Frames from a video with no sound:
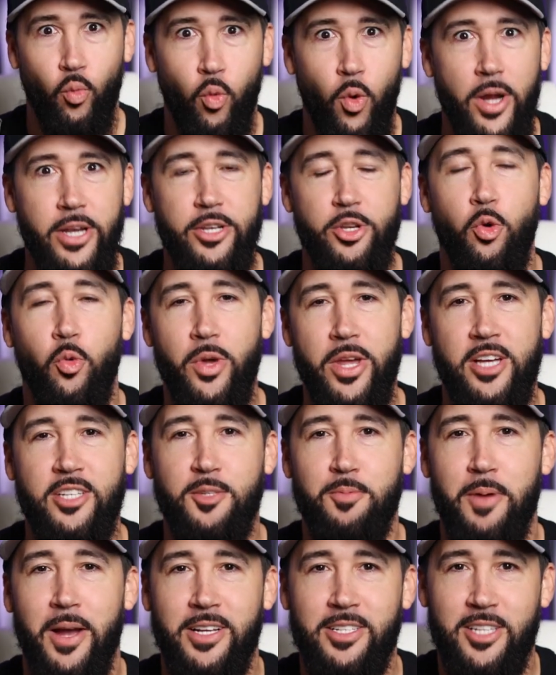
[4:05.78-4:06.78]
What do we
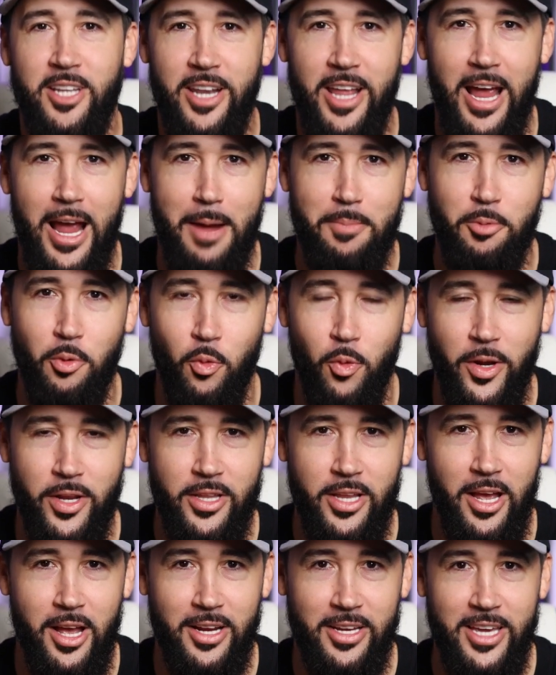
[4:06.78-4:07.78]
expect is going to happen
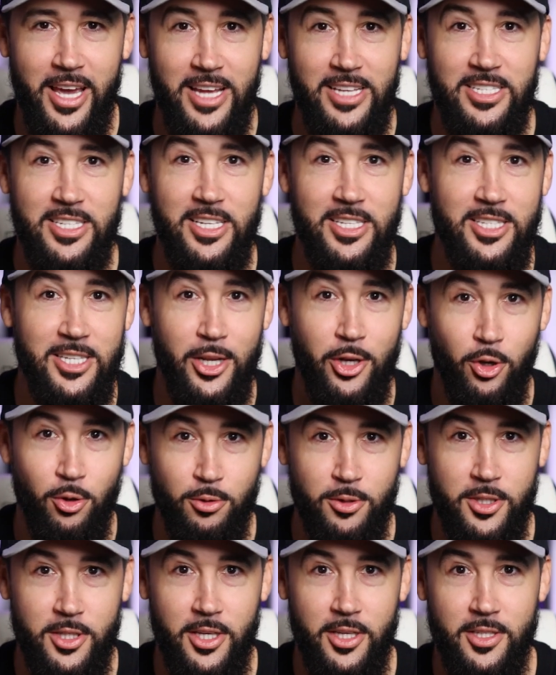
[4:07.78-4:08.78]
with Acacius and
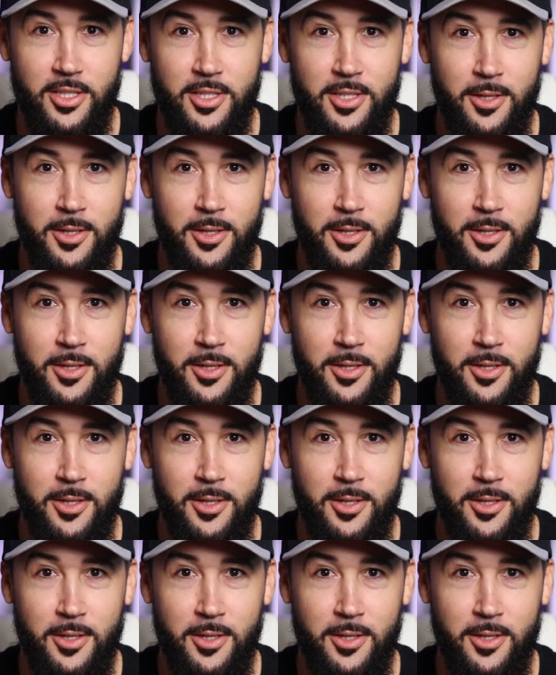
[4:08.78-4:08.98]
Lucius?